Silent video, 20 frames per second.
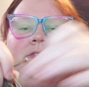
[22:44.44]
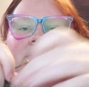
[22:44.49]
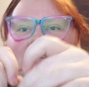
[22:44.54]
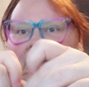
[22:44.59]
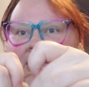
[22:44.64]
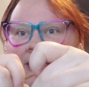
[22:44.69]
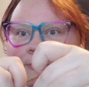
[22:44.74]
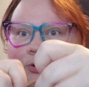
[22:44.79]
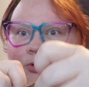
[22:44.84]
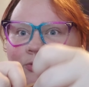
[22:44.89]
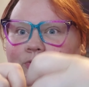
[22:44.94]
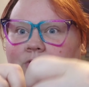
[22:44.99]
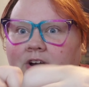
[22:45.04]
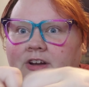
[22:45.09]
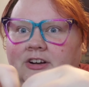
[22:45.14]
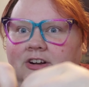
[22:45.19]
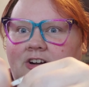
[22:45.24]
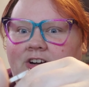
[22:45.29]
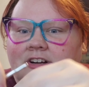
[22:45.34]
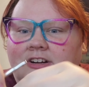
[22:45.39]
table
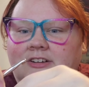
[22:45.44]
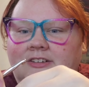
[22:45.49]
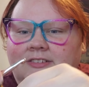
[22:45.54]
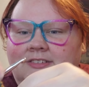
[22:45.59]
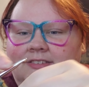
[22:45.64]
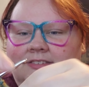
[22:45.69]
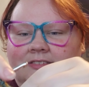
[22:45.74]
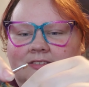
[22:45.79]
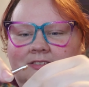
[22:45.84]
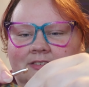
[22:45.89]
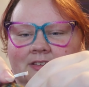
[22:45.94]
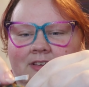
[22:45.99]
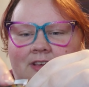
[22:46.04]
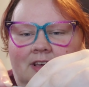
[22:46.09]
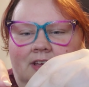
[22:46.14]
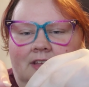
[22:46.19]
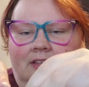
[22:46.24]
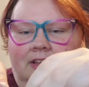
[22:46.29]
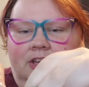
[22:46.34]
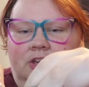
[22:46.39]
runners.
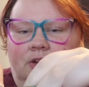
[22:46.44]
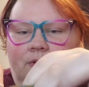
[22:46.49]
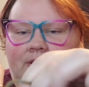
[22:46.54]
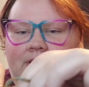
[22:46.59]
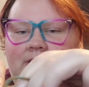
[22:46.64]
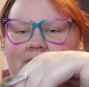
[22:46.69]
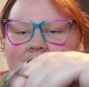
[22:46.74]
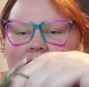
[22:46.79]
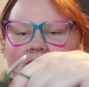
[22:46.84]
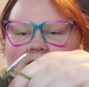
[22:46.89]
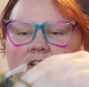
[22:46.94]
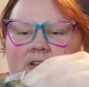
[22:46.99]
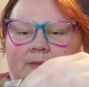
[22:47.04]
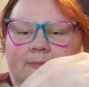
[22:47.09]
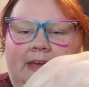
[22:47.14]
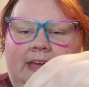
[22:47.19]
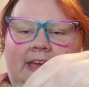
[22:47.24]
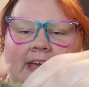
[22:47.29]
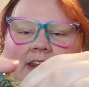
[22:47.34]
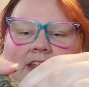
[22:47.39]
Like, you can literally
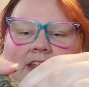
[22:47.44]
make